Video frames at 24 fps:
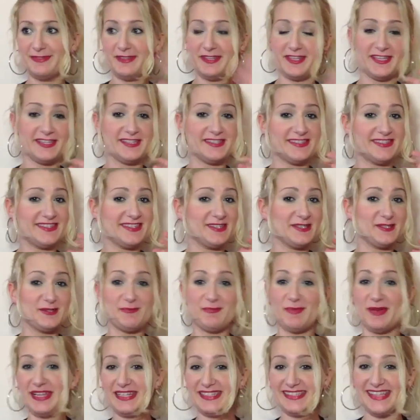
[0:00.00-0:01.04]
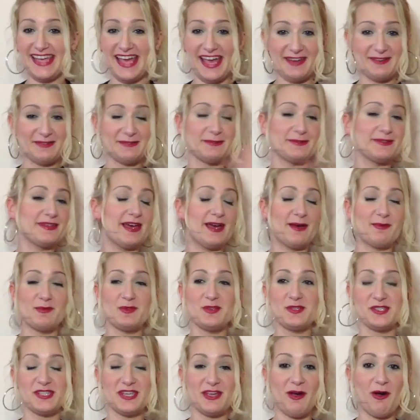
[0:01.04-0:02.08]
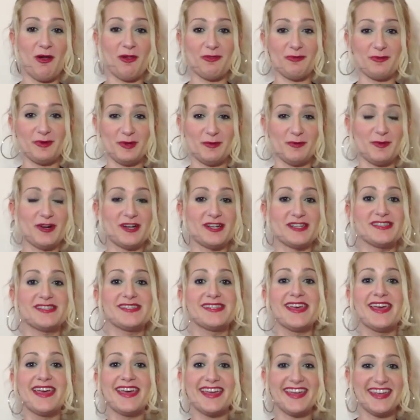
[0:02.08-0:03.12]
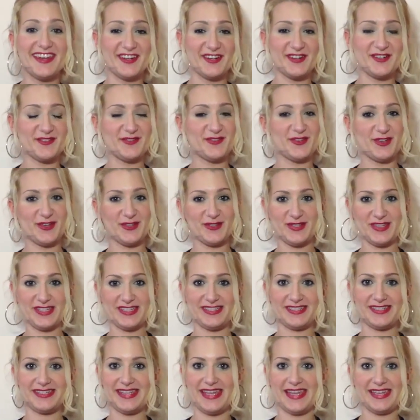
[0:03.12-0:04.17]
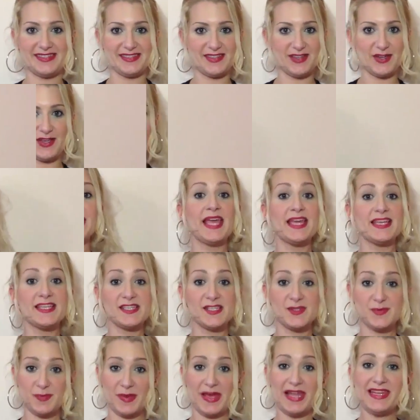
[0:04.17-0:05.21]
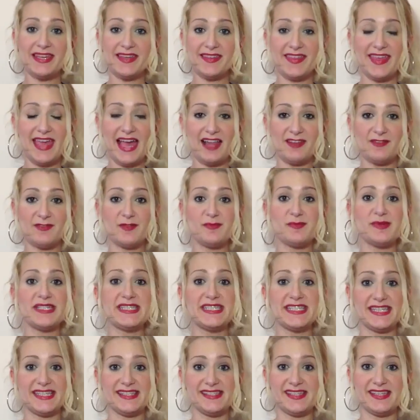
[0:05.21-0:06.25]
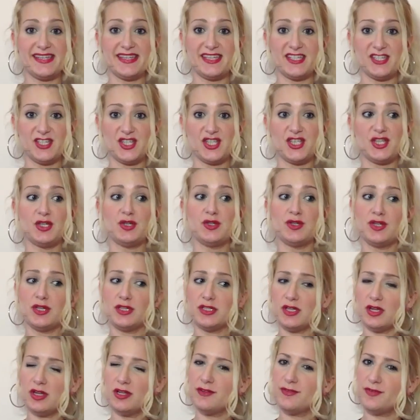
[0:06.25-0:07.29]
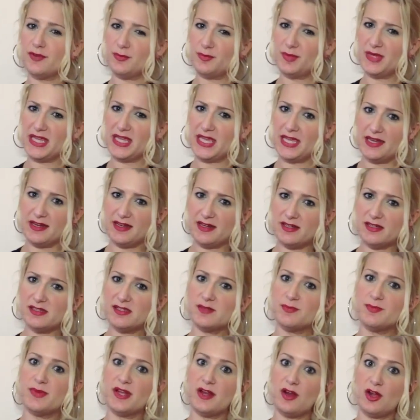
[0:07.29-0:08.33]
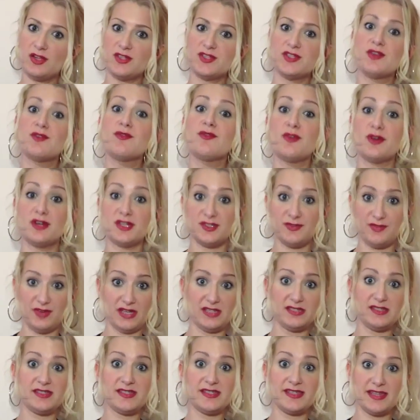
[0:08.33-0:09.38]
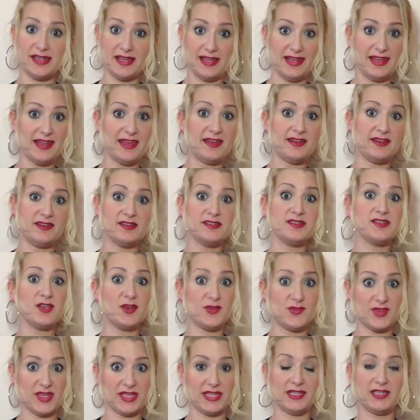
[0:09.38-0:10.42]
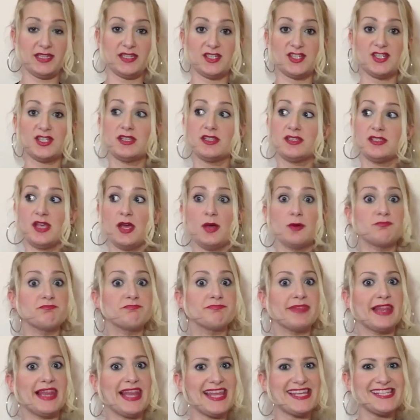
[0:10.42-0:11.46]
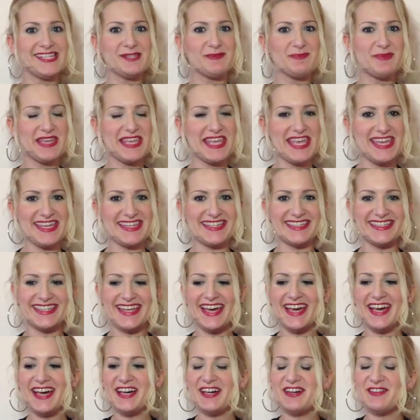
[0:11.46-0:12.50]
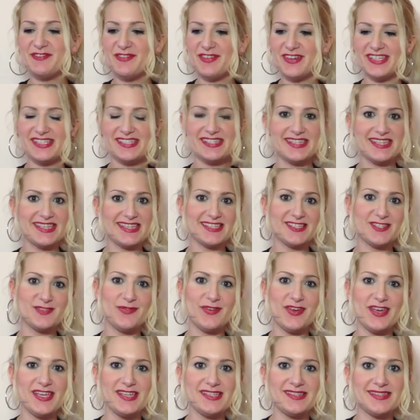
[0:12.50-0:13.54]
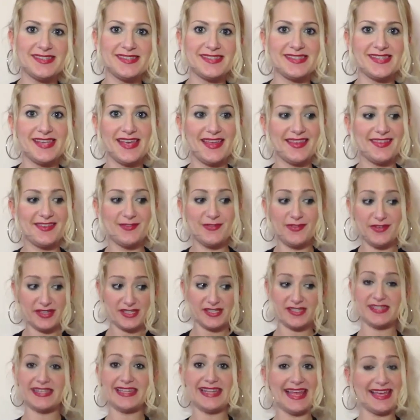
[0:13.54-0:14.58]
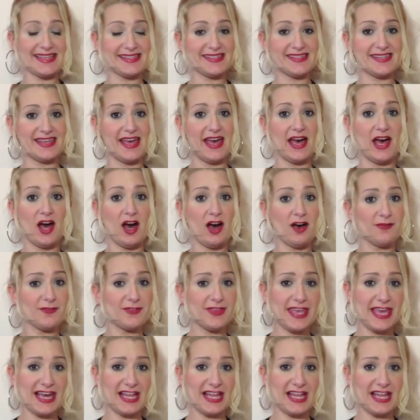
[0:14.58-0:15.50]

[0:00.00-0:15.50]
is spelled out. I'm using all three words in order for you to understand, okay? Spelling the alphabet is an issue not only for beginners but also for advanced learners of English. So, let's begin. First things first, the first letter of the